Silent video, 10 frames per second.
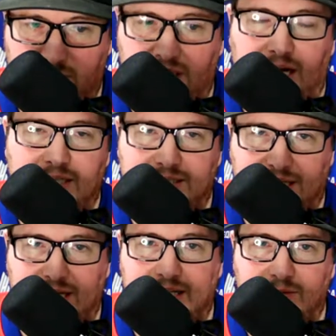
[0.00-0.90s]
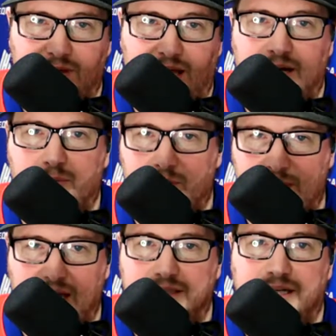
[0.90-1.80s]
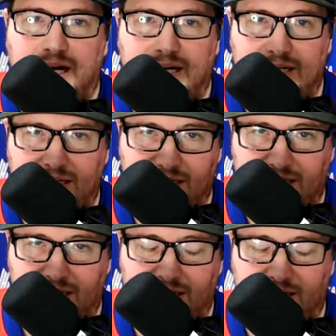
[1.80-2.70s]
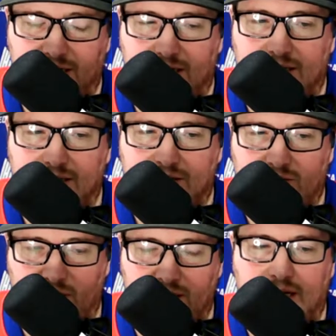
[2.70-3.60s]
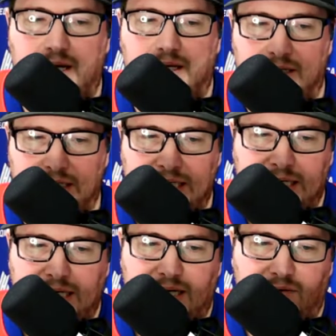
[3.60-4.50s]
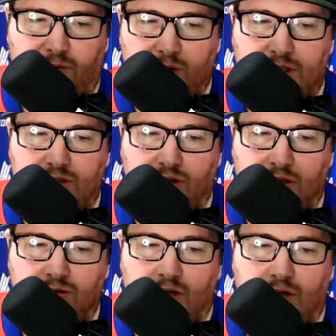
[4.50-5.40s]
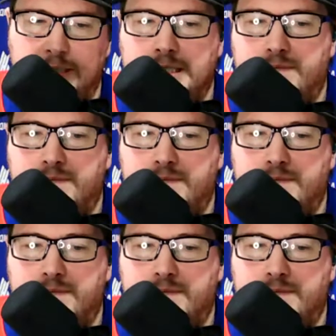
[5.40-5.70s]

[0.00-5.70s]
guys to get in the lineup with Valentine and Grenier and Fortier Jandra.